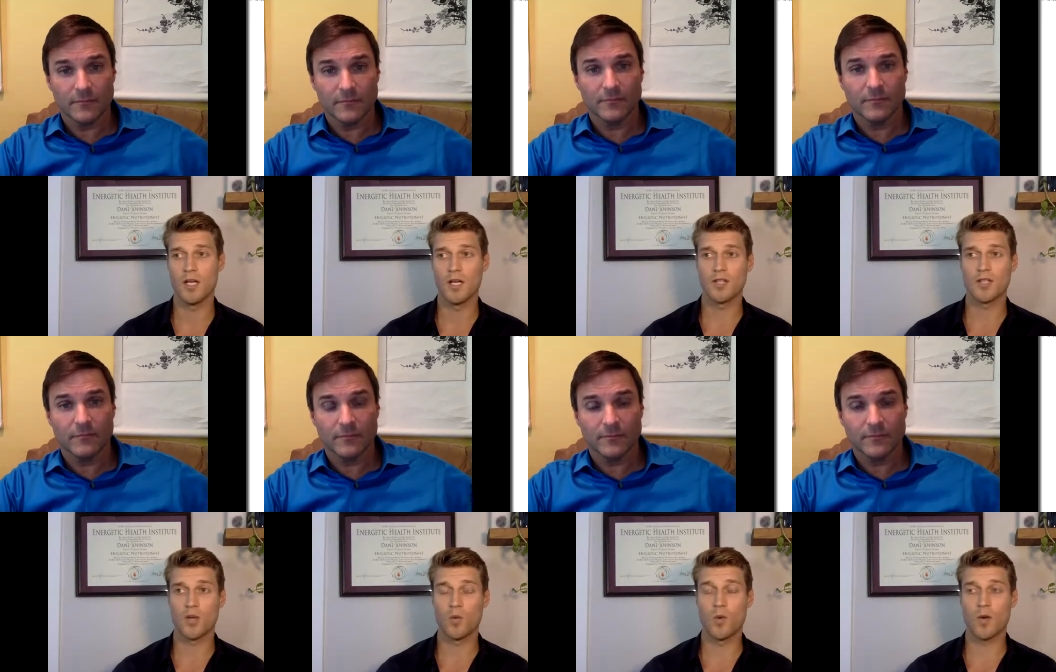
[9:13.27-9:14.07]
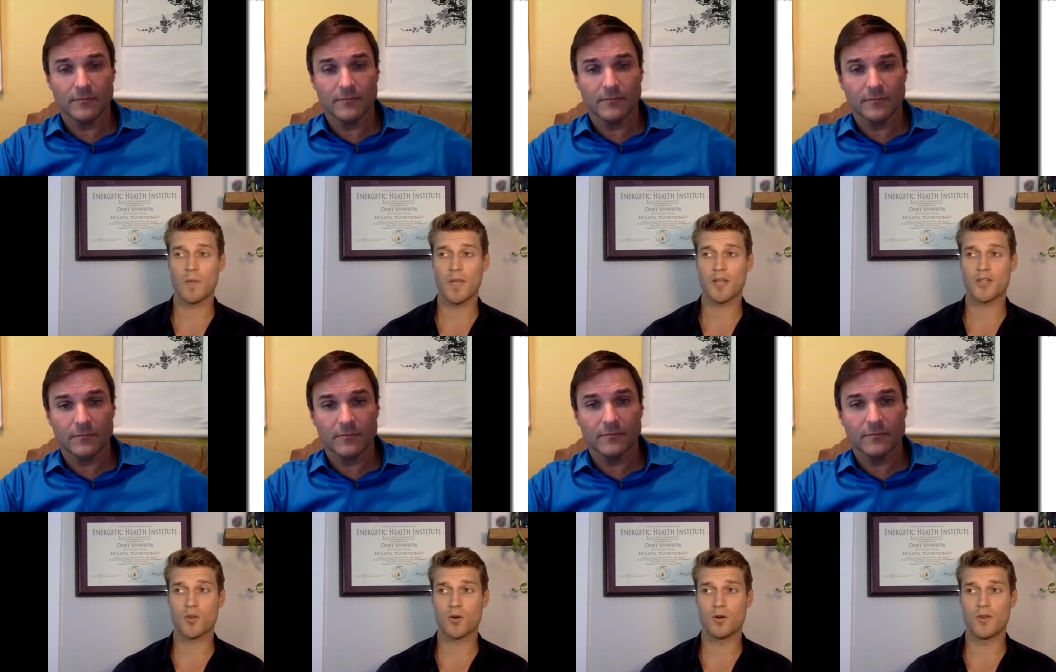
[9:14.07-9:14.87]
Speaker 1: So we want to make
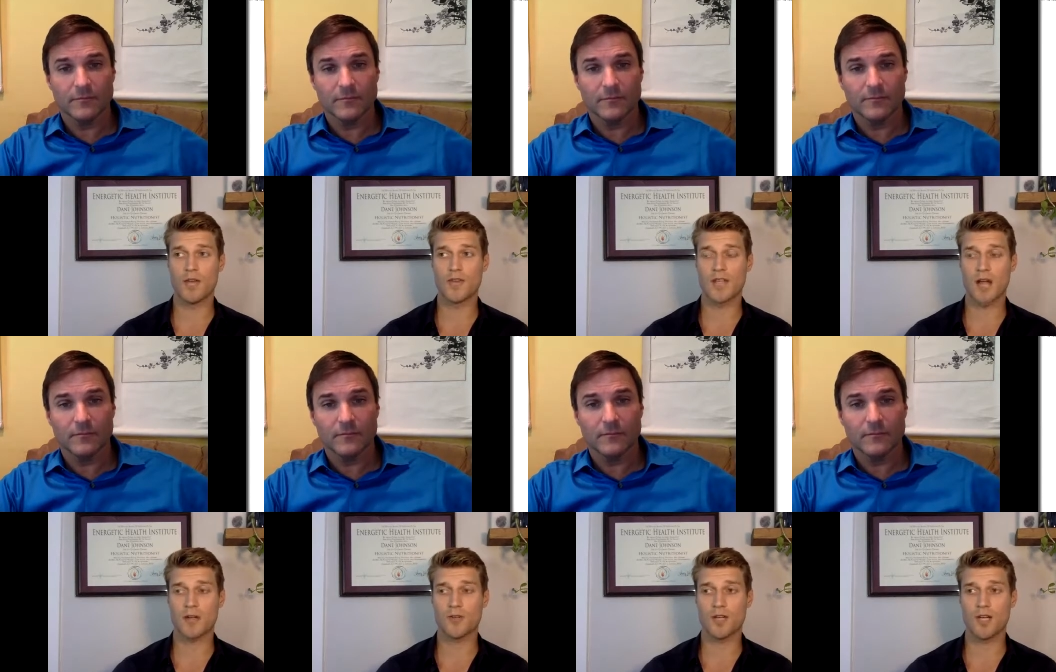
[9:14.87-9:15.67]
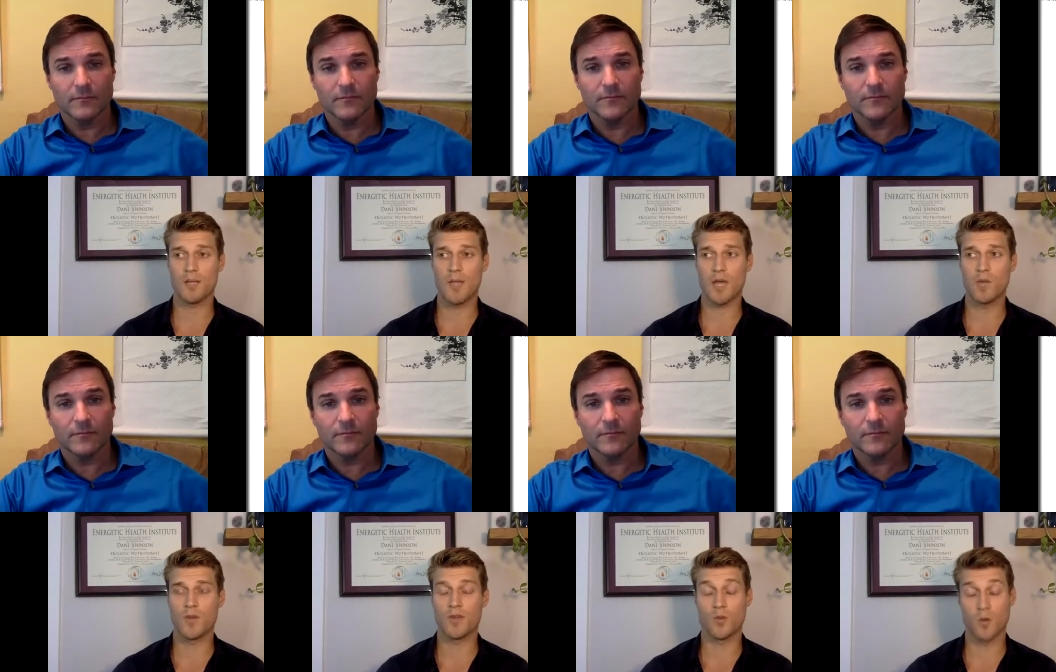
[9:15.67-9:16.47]
sure that the doctors are getting paid what
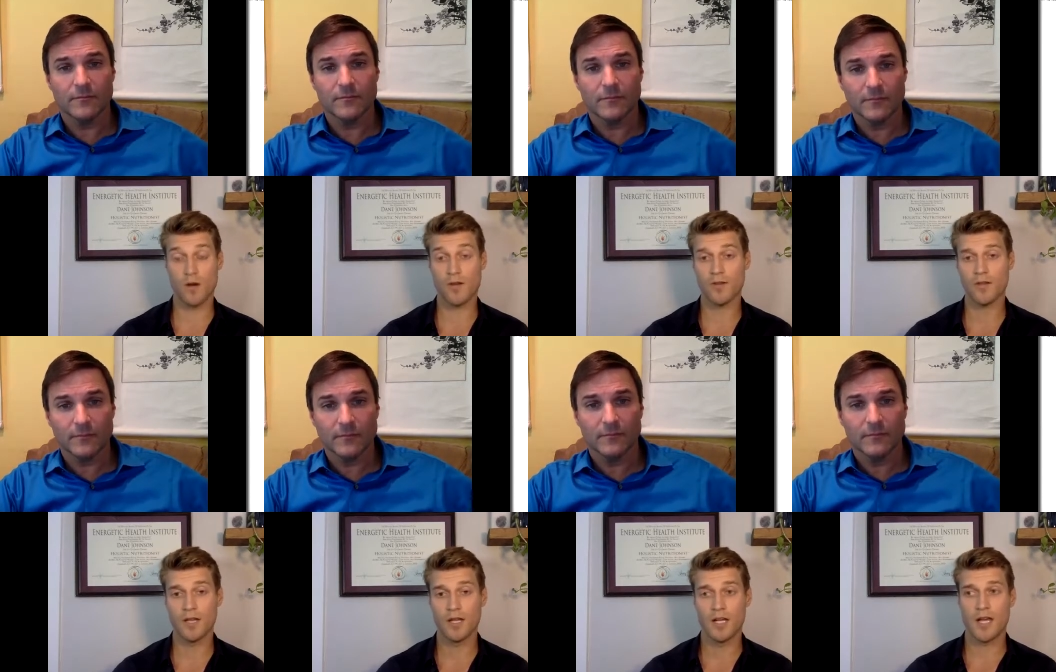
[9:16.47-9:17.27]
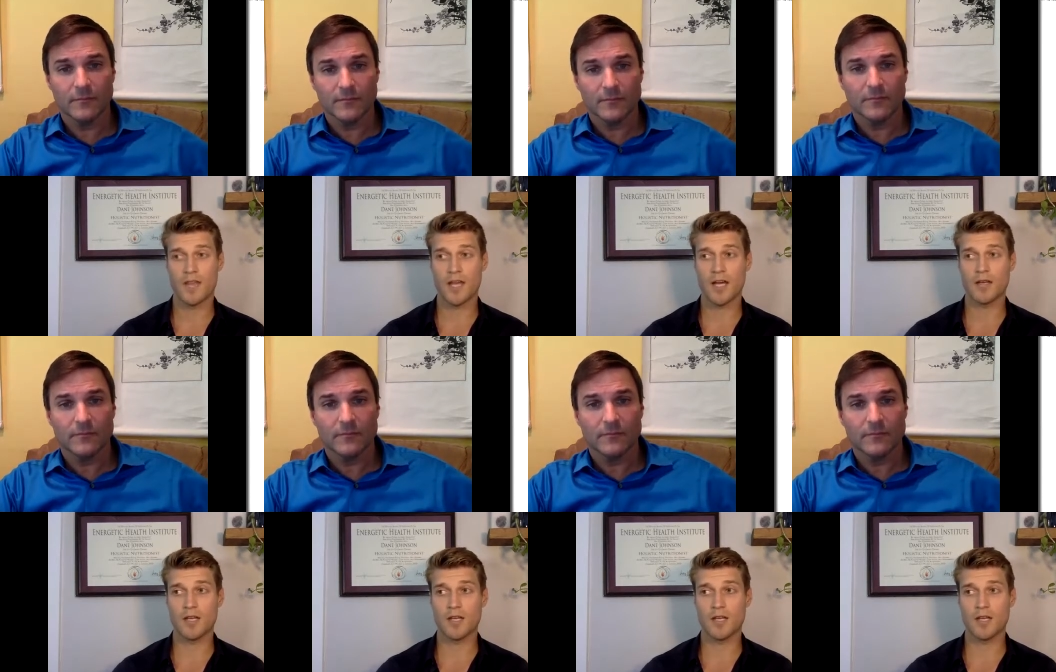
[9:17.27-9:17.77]
they're worth and that uh,